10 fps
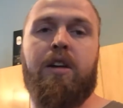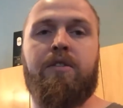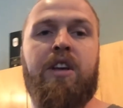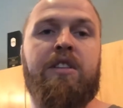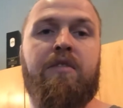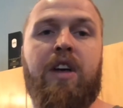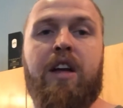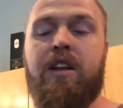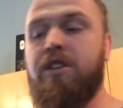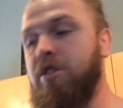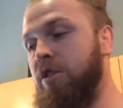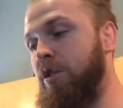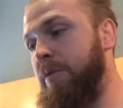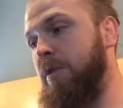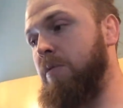things of that nature, a
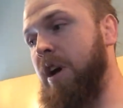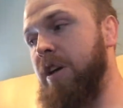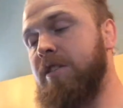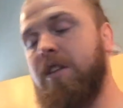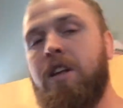little bit of rice.